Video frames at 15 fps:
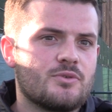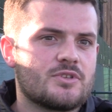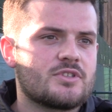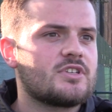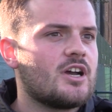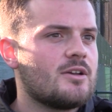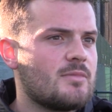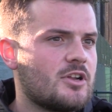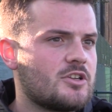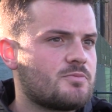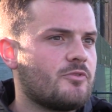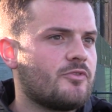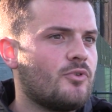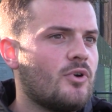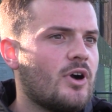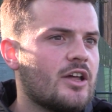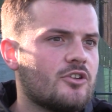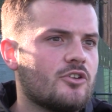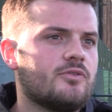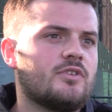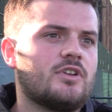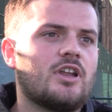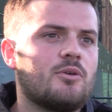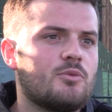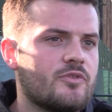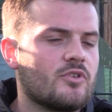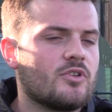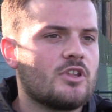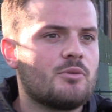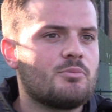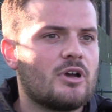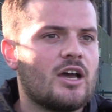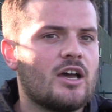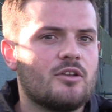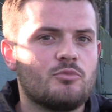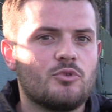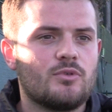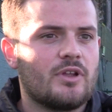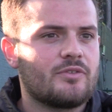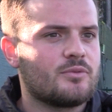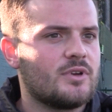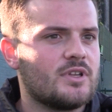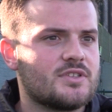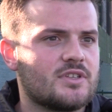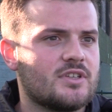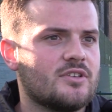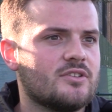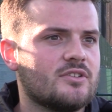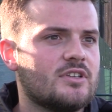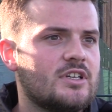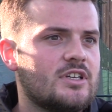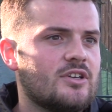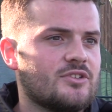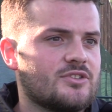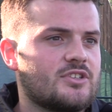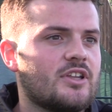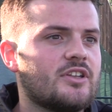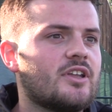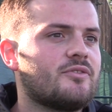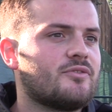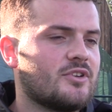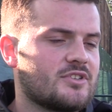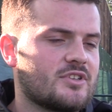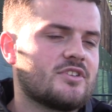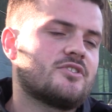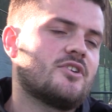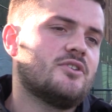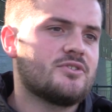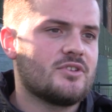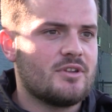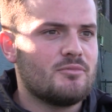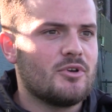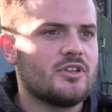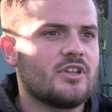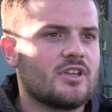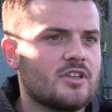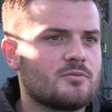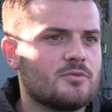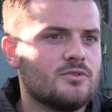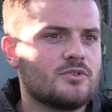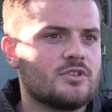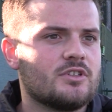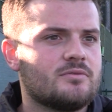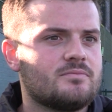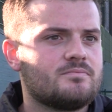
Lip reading: it was a tight match beforehand, hopefully now we've got the upper hand, but we'll have to wait and see on Sunday first against Gozo and then Monday against Menorca.